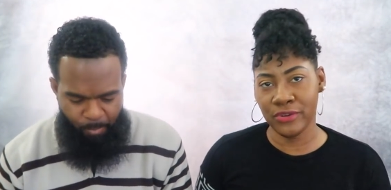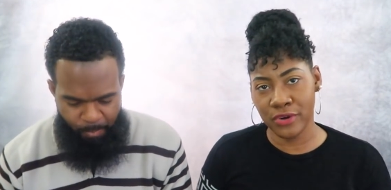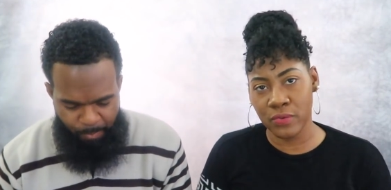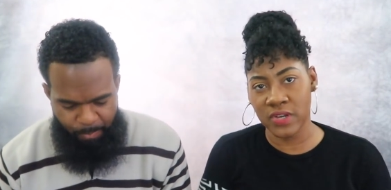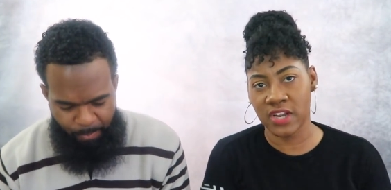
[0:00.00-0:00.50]
Speaker 1: And
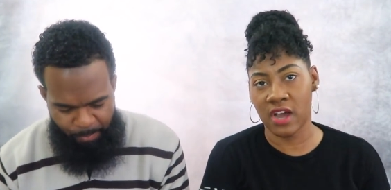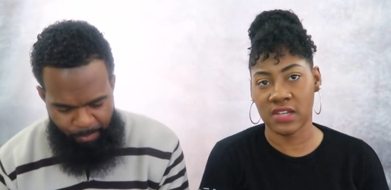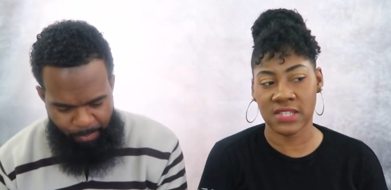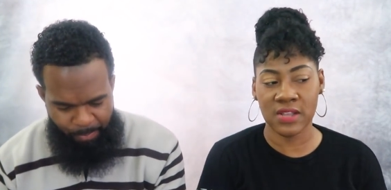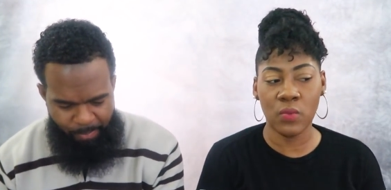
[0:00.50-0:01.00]
you know when
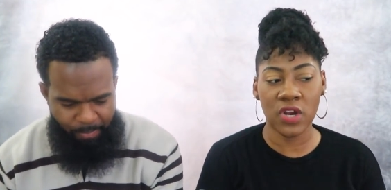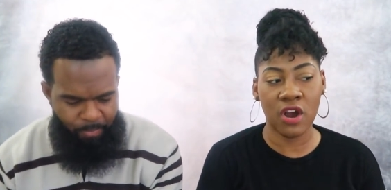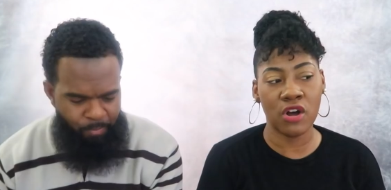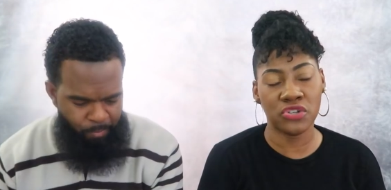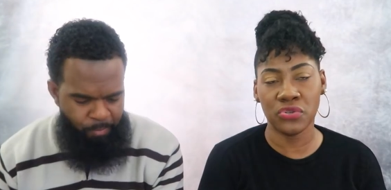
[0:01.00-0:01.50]

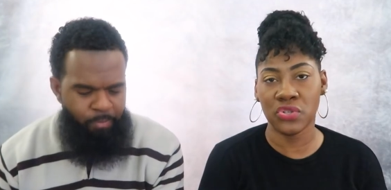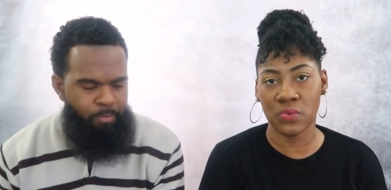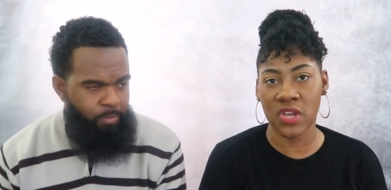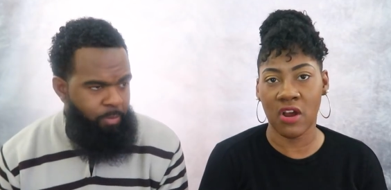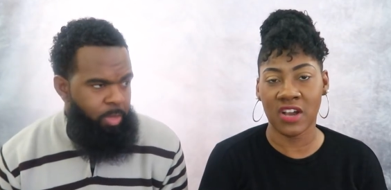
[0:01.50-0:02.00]
someone calls you
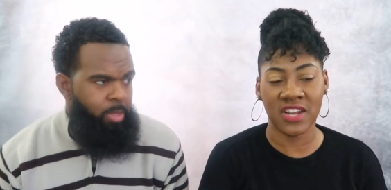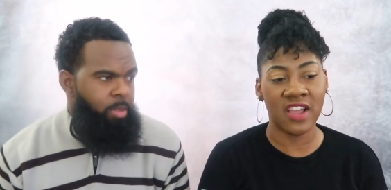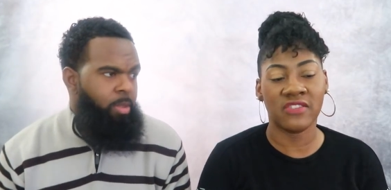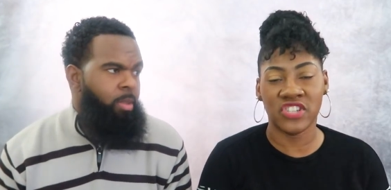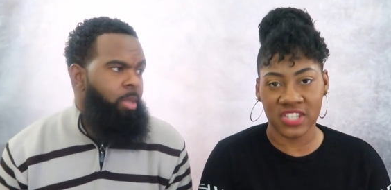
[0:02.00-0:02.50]
sweetheart,
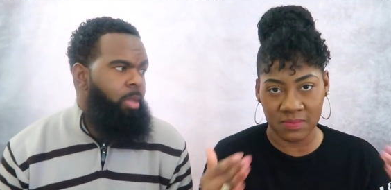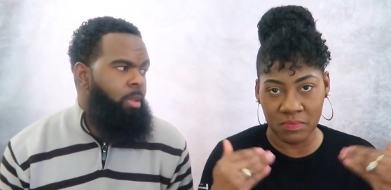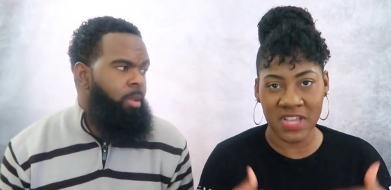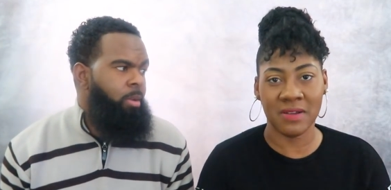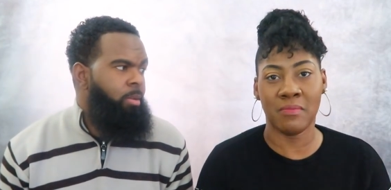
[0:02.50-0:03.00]
they have just
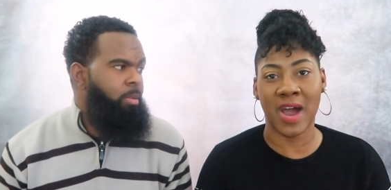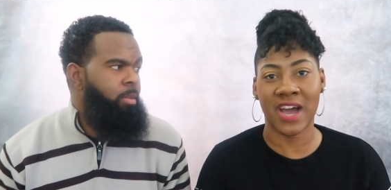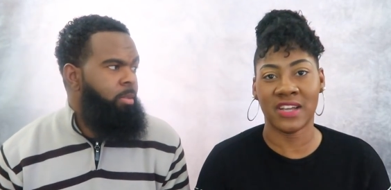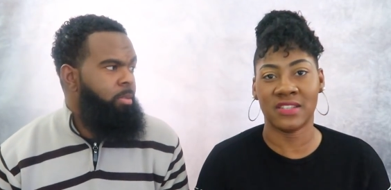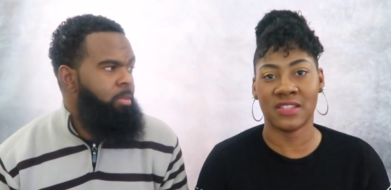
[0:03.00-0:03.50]

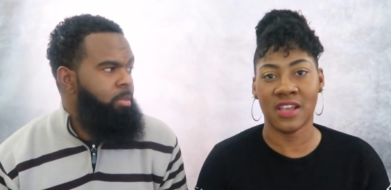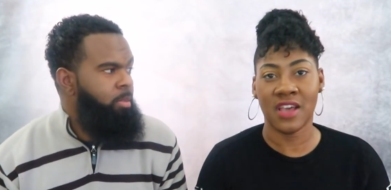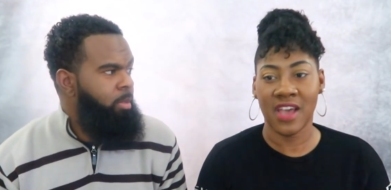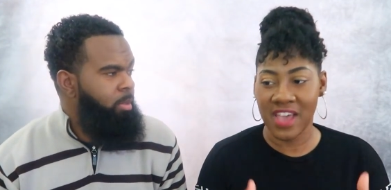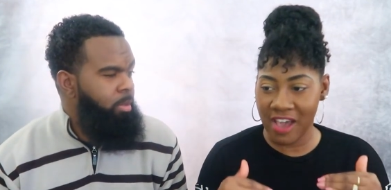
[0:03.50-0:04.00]
minimized
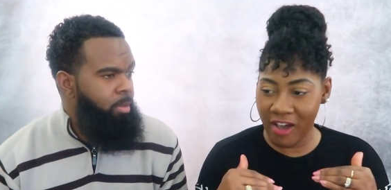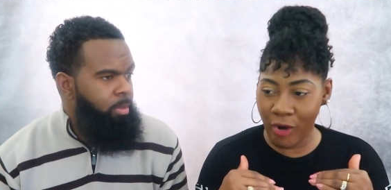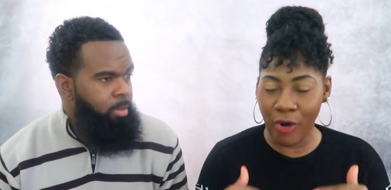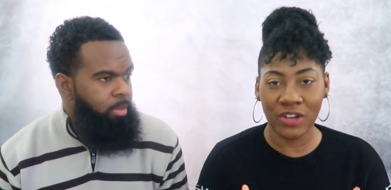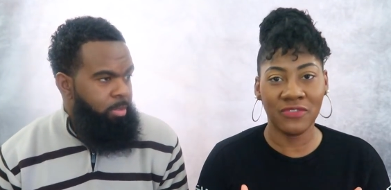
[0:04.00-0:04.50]

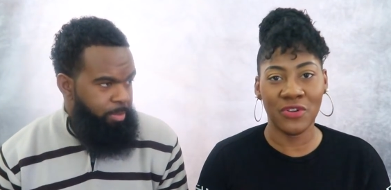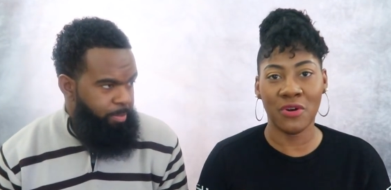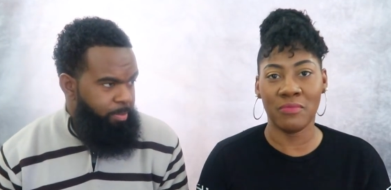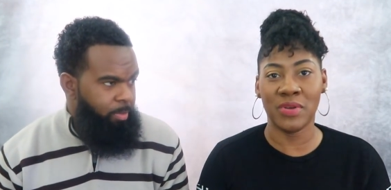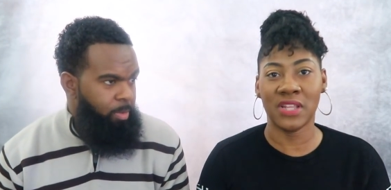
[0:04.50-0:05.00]
all of
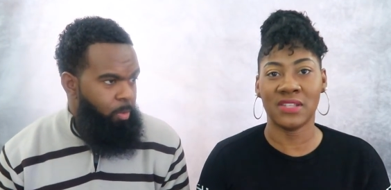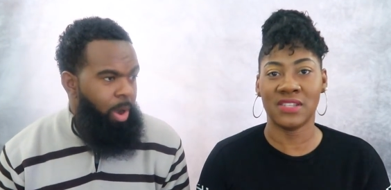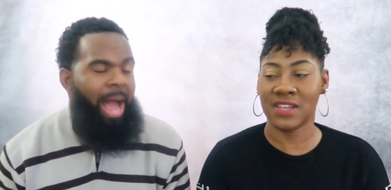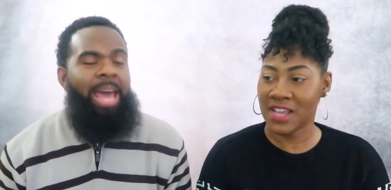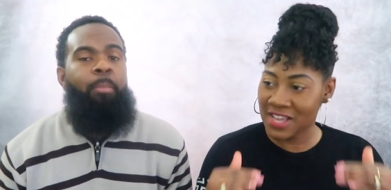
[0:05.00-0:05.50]
your ability.
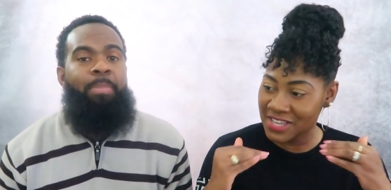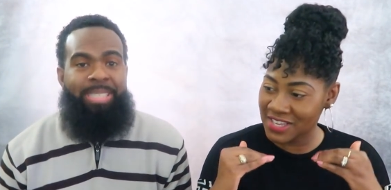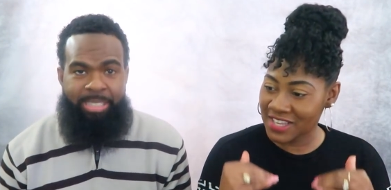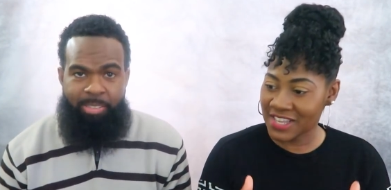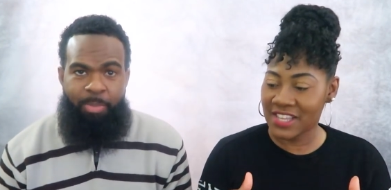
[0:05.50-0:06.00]
Well, at a
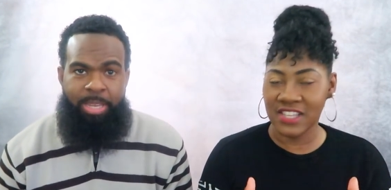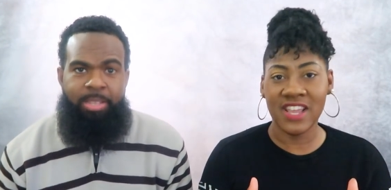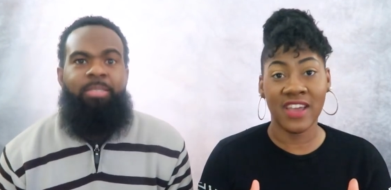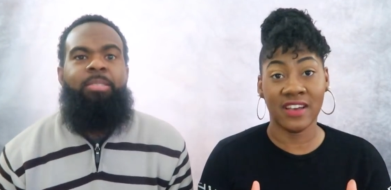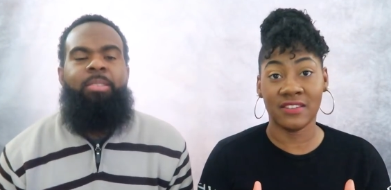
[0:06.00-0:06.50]
Speaker 2: business
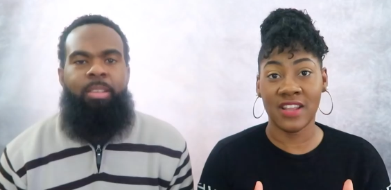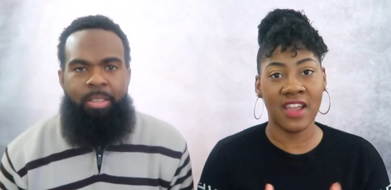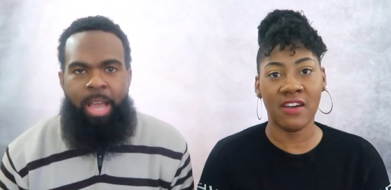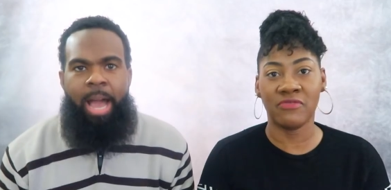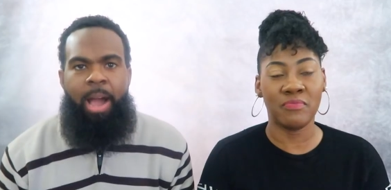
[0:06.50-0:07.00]
meeting. Yeah,
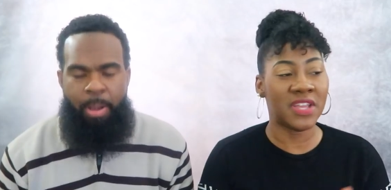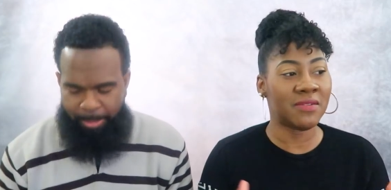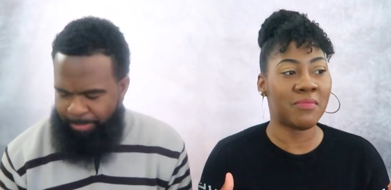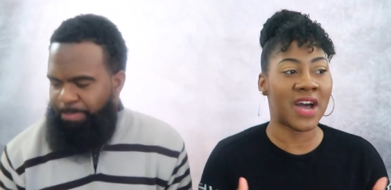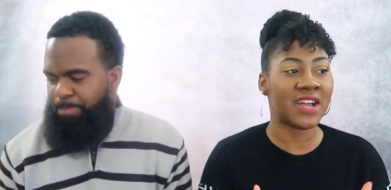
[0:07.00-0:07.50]
Speaker 1: they yeah. have
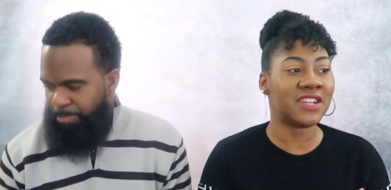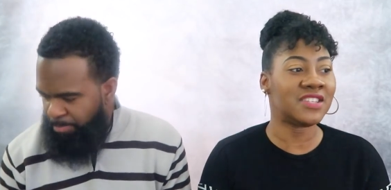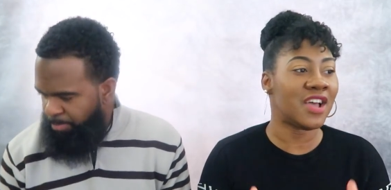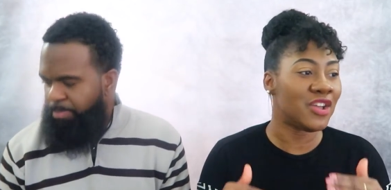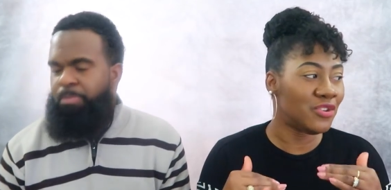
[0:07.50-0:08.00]

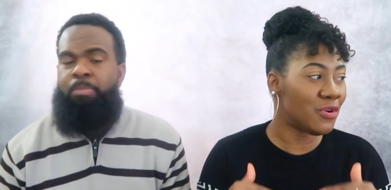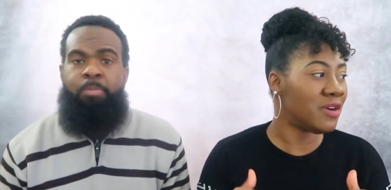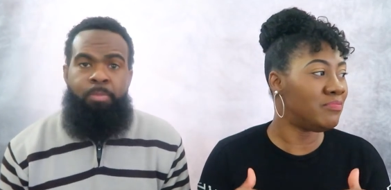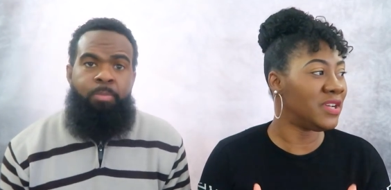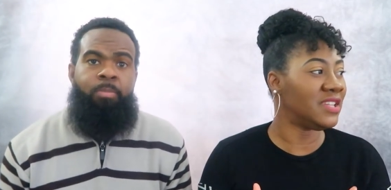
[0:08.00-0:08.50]
minimized
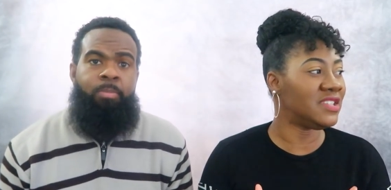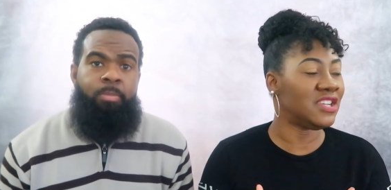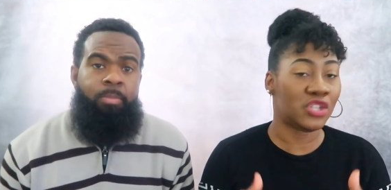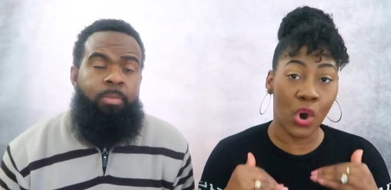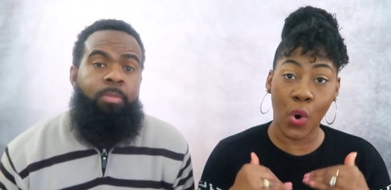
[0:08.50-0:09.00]
your
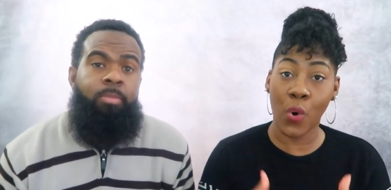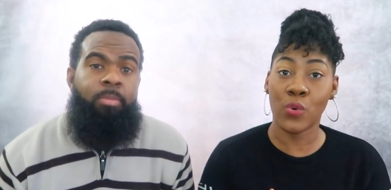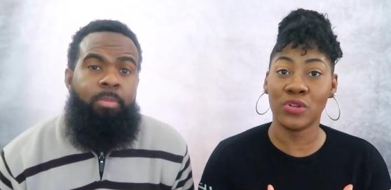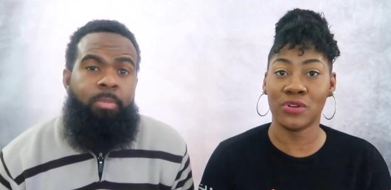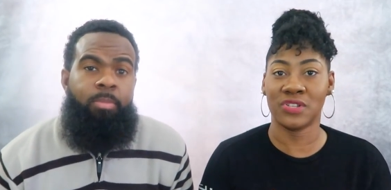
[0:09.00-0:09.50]
ability to
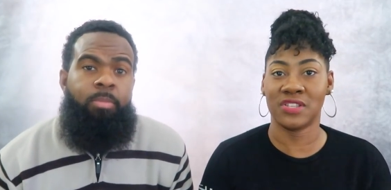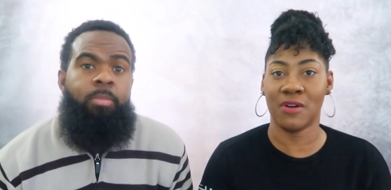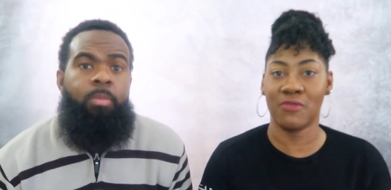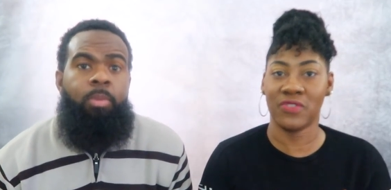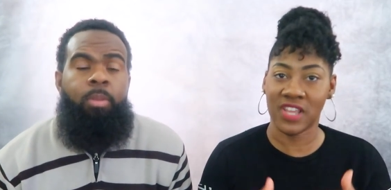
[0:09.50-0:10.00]
hold
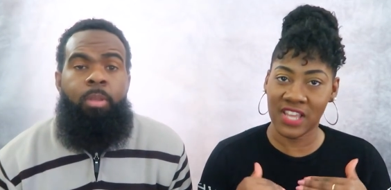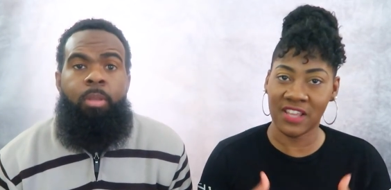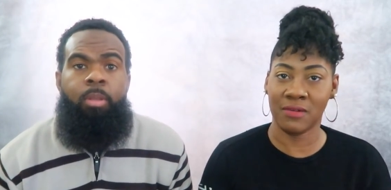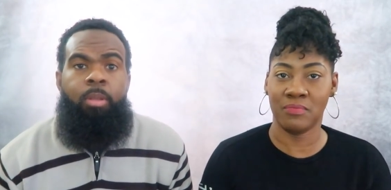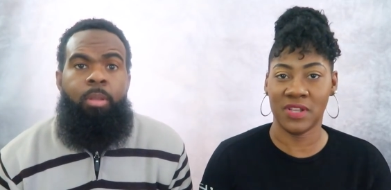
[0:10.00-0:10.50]
yourself
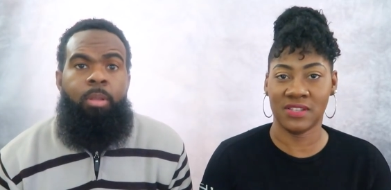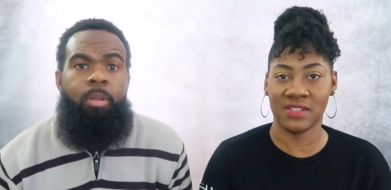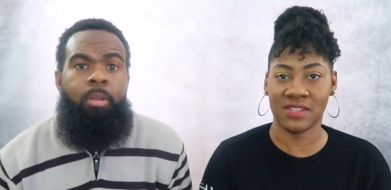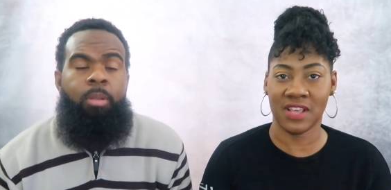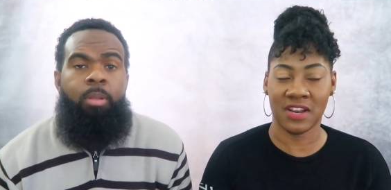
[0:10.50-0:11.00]
in a
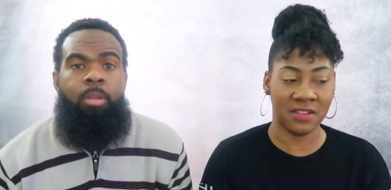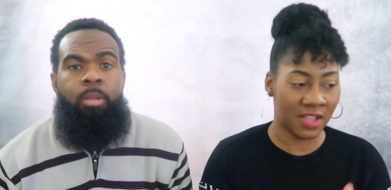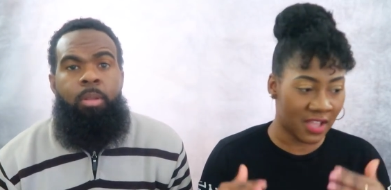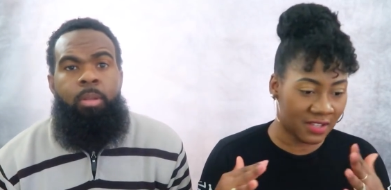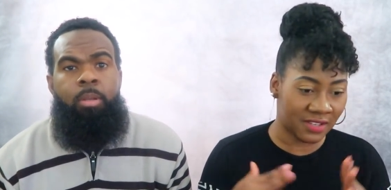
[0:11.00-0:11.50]
business
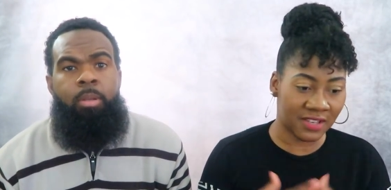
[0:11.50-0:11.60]
setting.